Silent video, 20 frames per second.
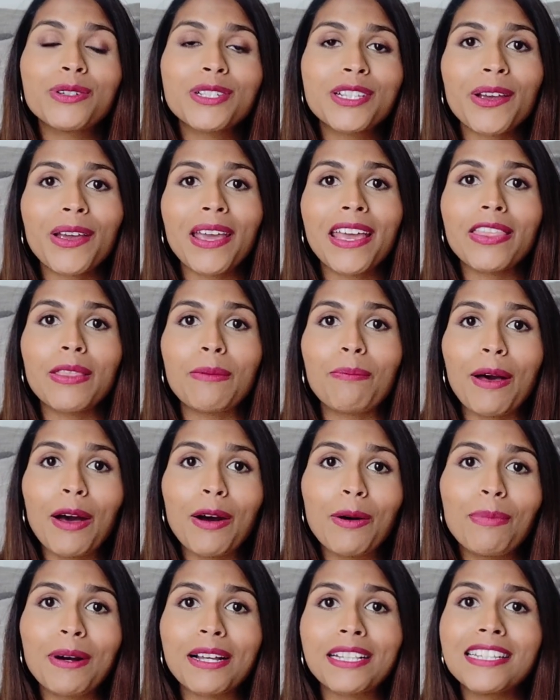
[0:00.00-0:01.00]
also hit the
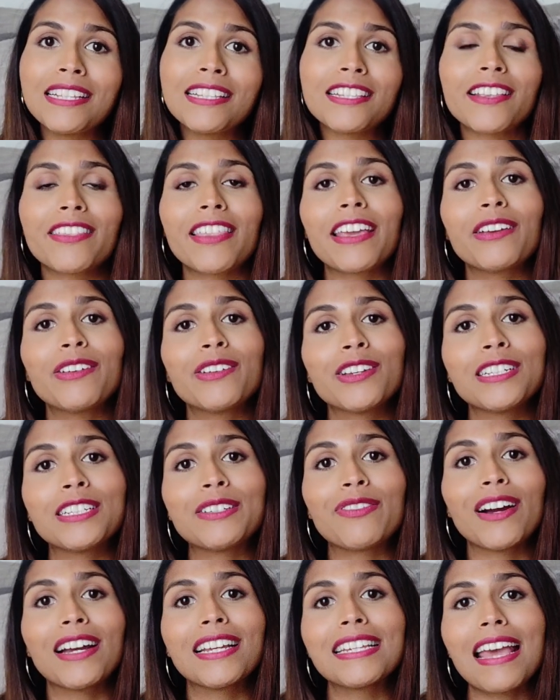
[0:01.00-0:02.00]
bell button so that you're
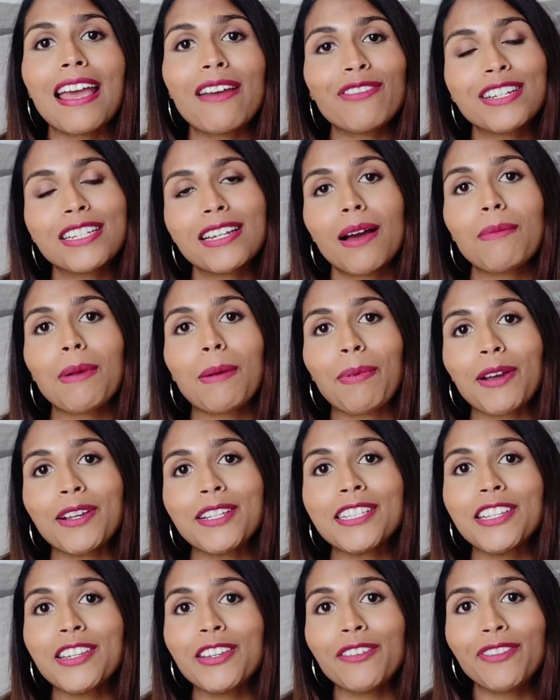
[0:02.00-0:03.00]
notified every time I
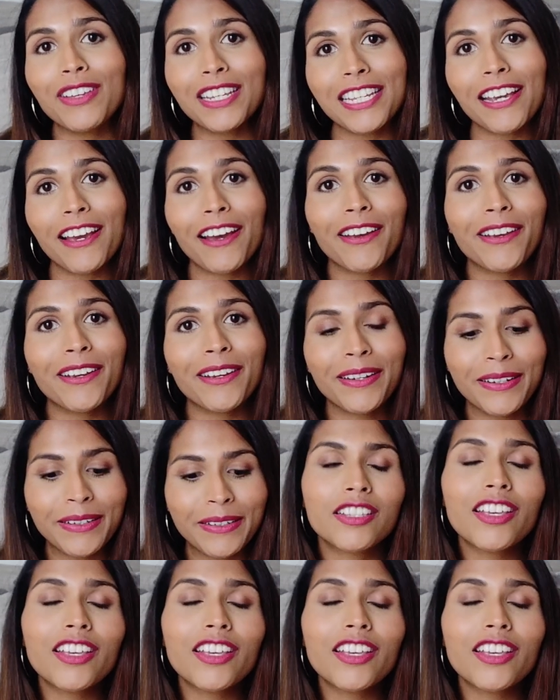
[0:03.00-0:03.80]
post a new video.